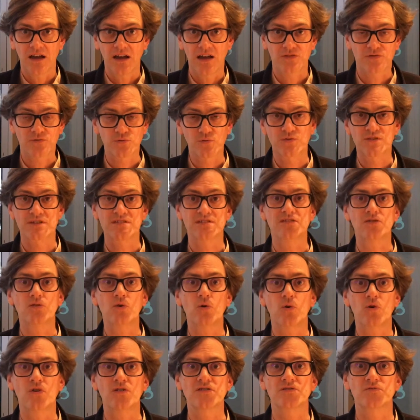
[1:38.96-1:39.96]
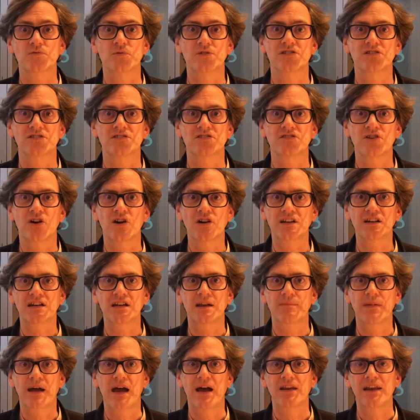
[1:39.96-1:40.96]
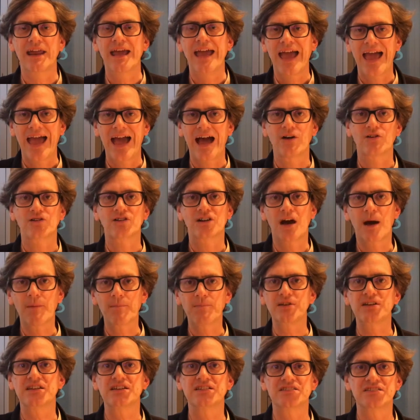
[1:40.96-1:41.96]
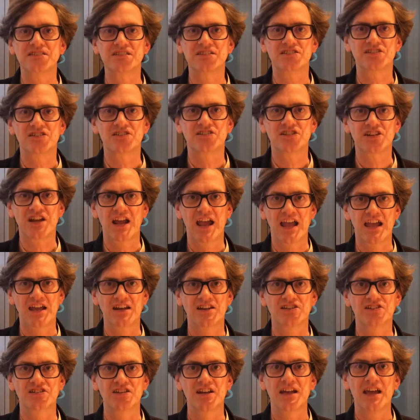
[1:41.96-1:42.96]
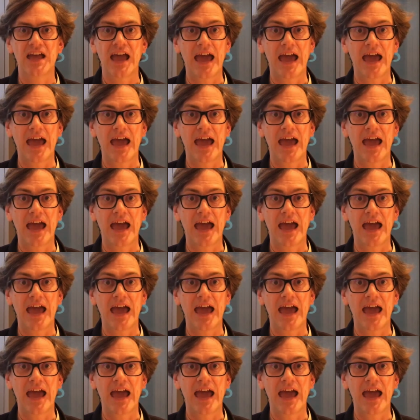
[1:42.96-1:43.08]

through this course, which is talking about how companies need to change